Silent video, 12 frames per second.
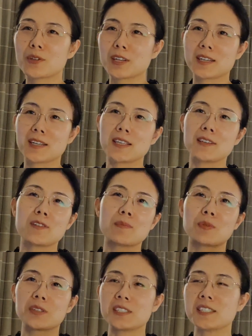we're going to give a
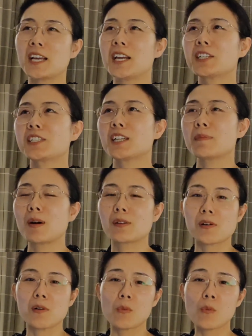presentation
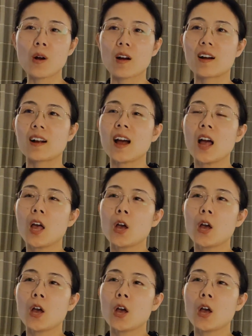about our work,